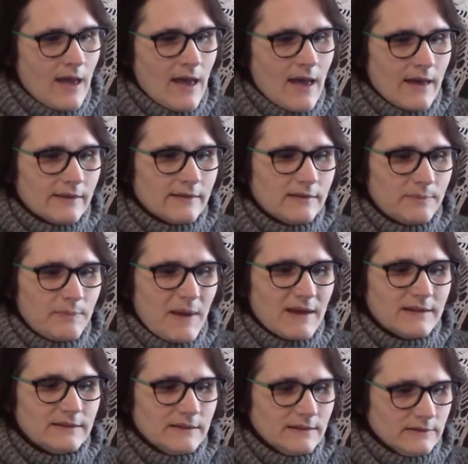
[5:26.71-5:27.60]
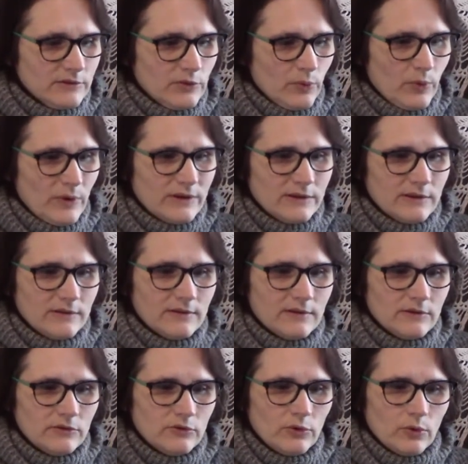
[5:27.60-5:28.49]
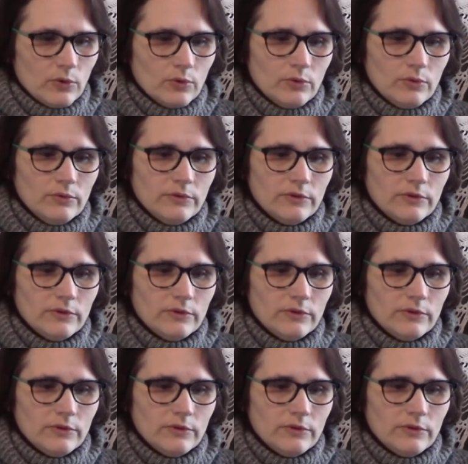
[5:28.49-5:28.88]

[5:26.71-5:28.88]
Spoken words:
Expecting to witness a duel,